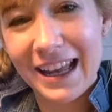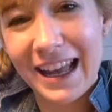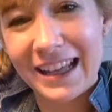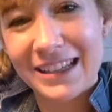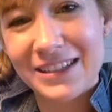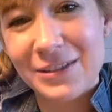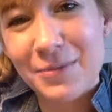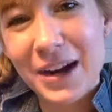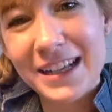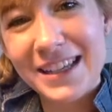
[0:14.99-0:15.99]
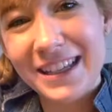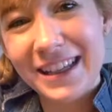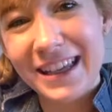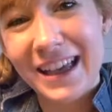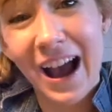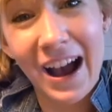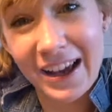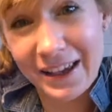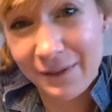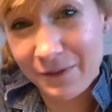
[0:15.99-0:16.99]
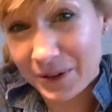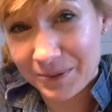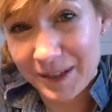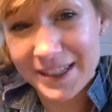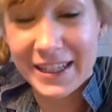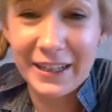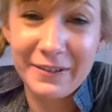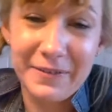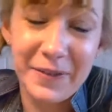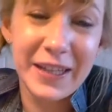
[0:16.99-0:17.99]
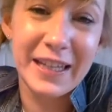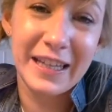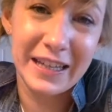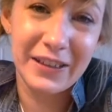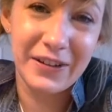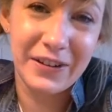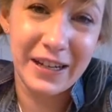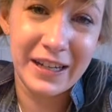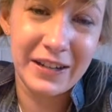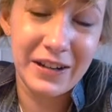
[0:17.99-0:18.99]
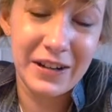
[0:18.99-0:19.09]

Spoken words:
and surprisingly, I found myself thinking and learning